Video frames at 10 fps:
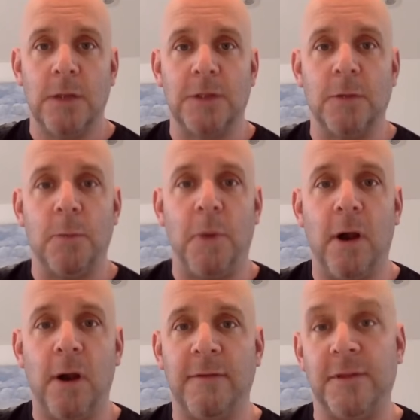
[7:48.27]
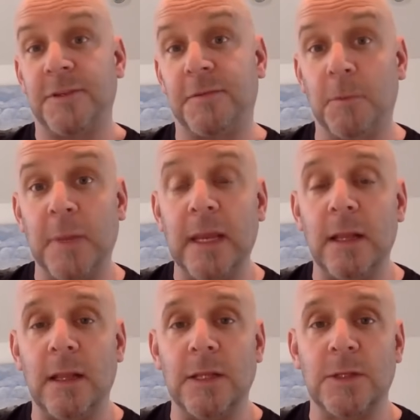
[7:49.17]
So, part of this, for me
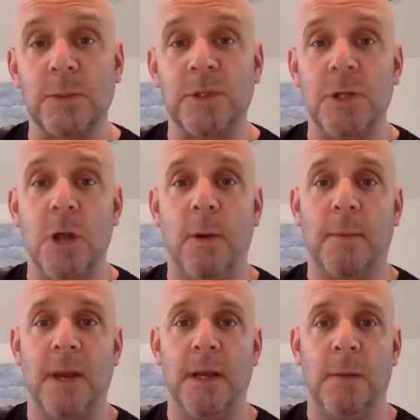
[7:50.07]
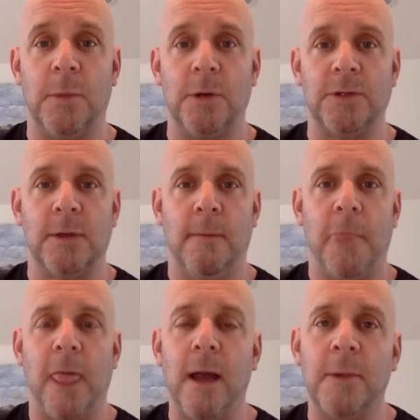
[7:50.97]
at least, was knowing my numbers.
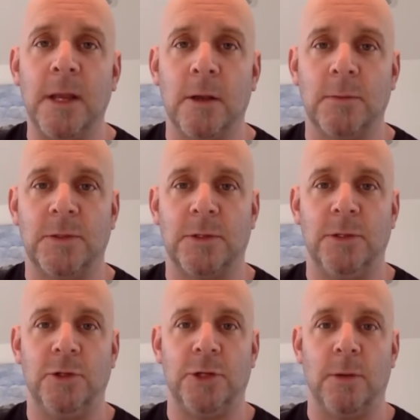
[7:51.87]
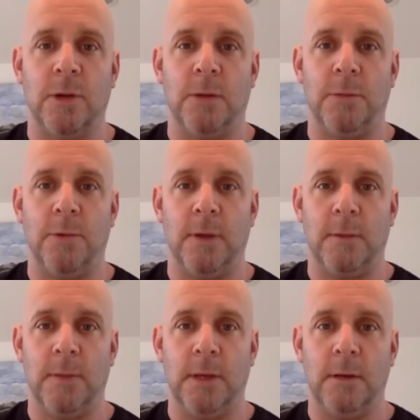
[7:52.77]
How many homes do you show on
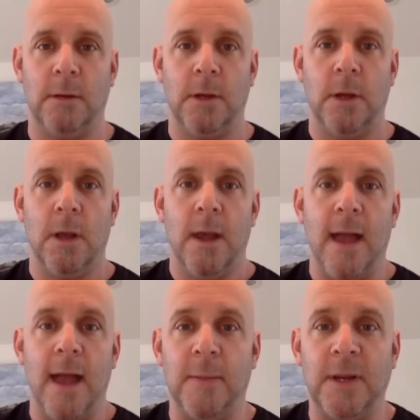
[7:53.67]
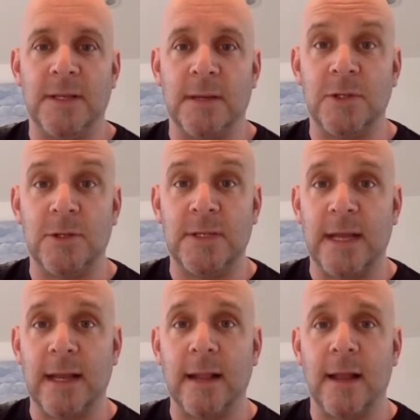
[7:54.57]
appointment? How many times do you
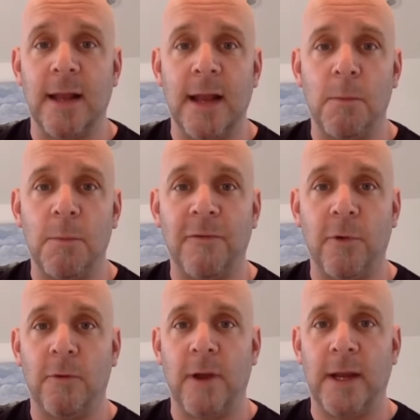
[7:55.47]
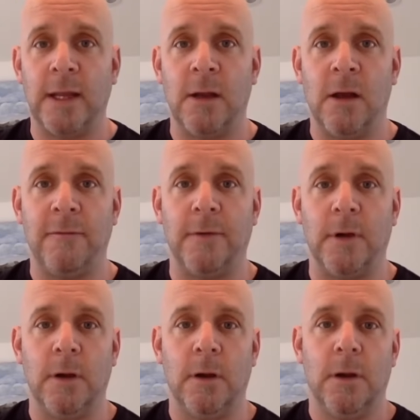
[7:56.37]
take a client out before writing an
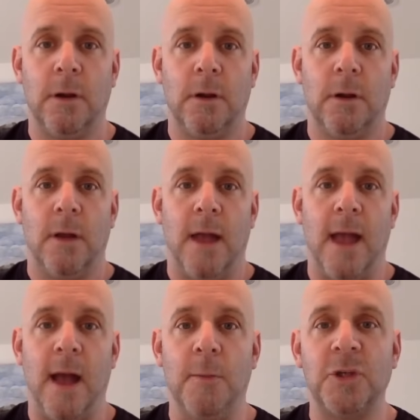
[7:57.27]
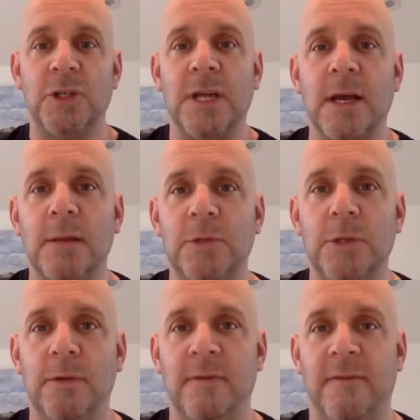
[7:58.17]
offer? How much time
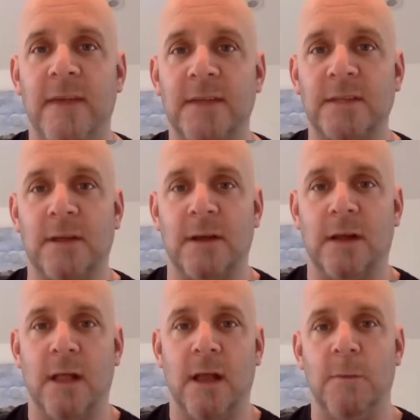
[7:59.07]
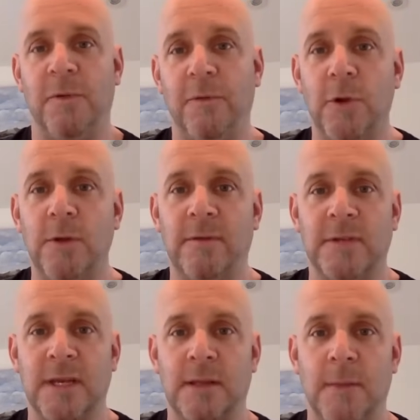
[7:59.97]
do you invest on a client before you even take